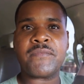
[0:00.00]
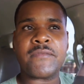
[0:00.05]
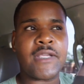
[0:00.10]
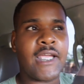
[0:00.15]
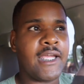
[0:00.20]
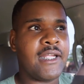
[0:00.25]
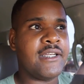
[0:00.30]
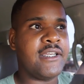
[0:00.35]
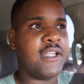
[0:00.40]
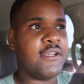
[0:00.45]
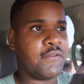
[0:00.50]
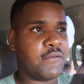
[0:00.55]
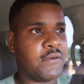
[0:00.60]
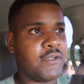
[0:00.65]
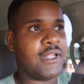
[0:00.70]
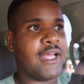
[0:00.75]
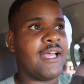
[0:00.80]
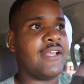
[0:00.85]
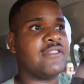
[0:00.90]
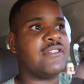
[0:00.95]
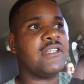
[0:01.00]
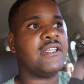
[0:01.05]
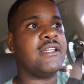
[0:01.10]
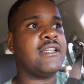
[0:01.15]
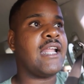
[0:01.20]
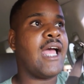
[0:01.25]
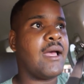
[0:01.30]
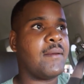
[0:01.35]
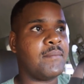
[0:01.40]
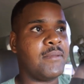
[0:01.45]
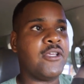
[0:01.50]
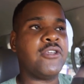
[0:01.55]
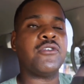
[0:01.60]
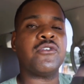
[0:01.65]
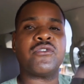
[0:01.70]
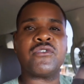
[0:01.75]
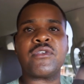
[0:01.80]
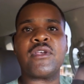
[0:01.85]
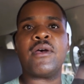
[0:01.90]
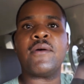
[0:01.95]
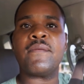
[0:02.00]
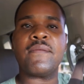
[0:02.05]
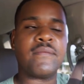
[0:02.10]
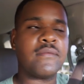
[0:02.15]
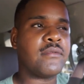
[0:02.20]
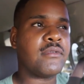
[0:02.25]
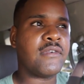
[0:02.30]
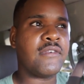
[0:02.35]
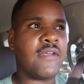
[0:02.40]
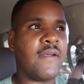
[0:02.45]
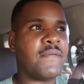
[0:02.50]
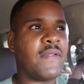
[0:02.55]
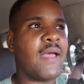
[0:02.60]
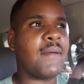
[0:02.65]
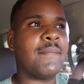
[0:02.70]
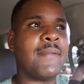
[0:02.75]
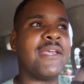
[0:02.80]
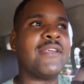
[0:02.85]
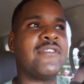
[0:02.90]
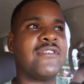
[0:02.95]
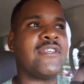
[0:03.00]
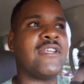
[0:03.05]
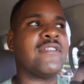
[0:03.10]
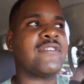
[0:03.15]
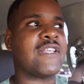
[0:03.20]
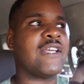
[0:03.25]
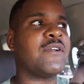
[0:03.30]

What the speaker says: and different as in not being yourself, if that makes sense.